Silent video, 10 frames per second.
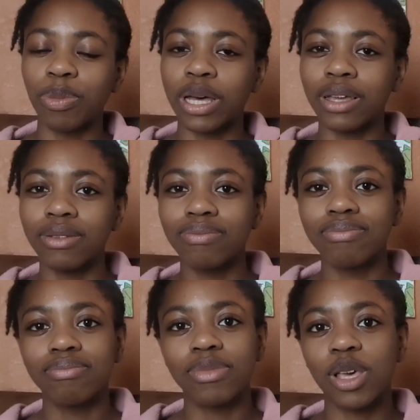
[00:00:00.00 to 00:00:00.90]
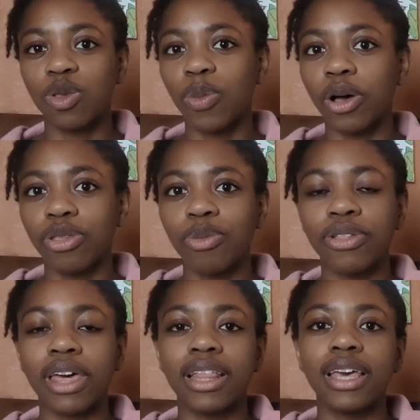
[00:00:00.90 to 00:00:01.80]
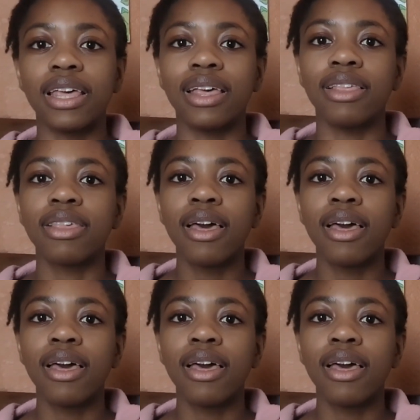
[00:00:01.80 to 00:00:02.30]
but it's possible that it is.